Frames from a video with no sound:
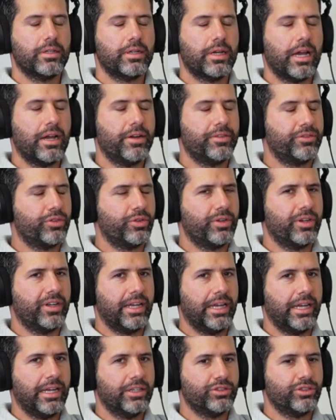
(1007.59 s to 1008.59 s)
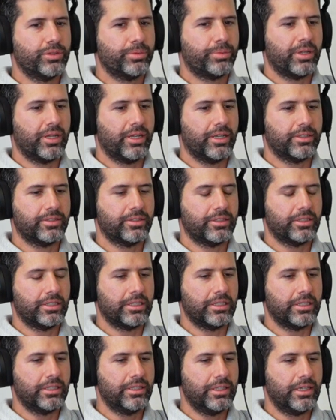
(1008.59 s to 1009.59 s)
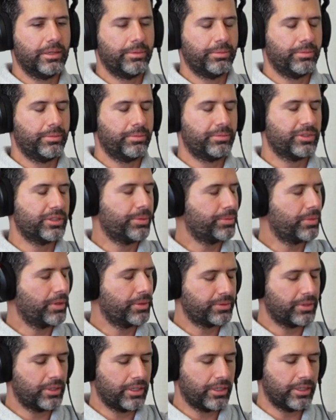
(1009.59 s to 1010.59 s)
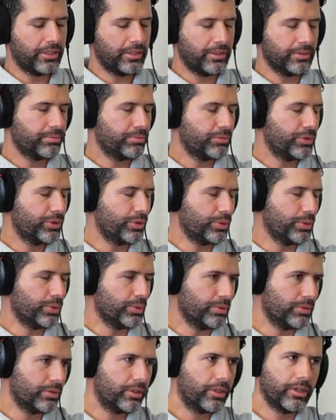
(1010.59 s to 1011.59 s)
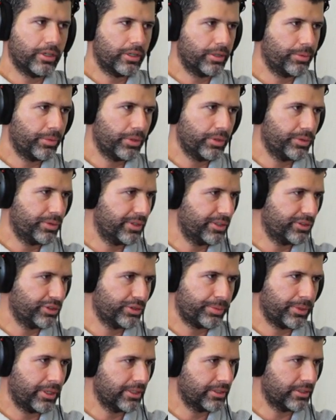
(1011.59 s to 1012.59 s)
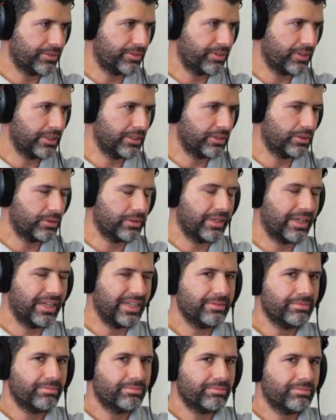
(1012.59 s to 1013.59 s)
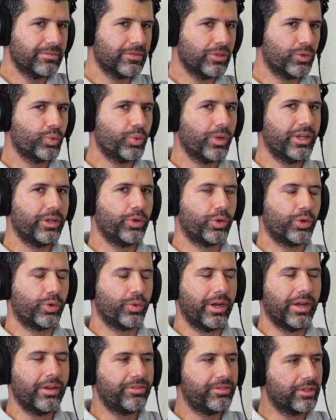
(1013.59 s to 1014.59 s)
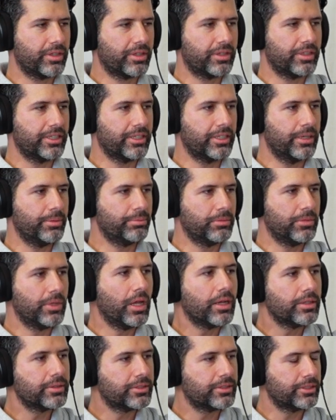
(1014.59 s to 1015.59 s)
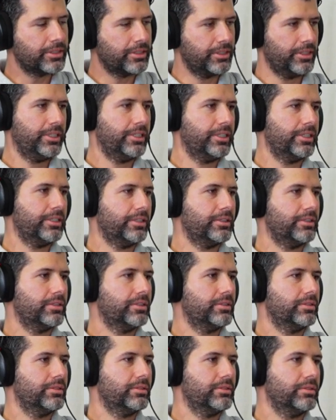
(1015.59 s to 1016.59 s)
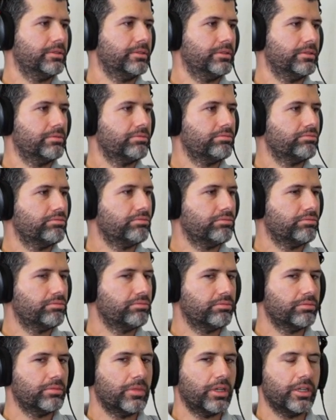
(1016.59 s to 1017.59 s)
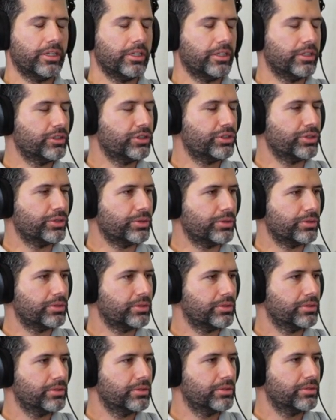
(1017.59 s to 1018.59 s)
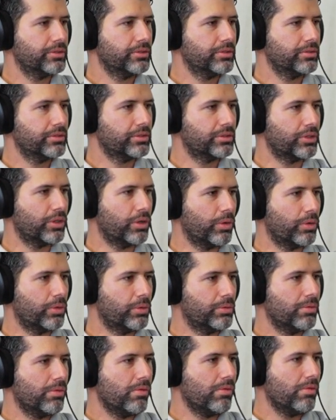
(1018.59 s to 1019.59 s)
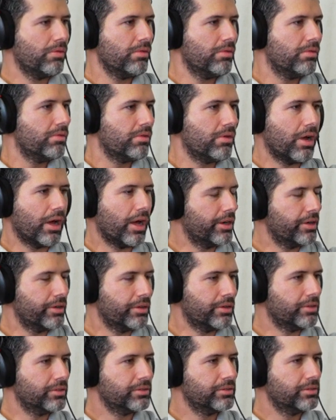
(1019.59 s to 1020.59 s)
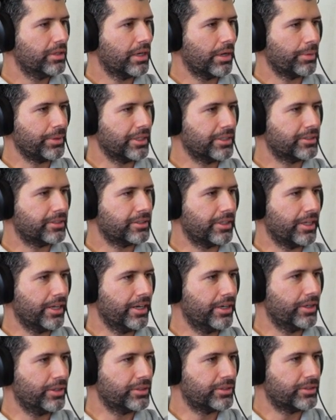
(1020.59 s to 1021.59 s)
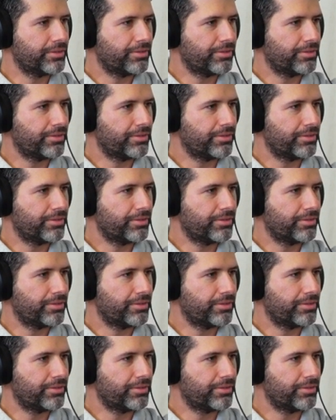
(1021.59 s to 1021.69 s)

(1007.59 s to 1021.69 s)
after I angioplasty, and sometimes I do cutting balloon angioplasty if I need to? Radiographically, I'm not seeing any issues. So I don't know. I mean, it's there, it's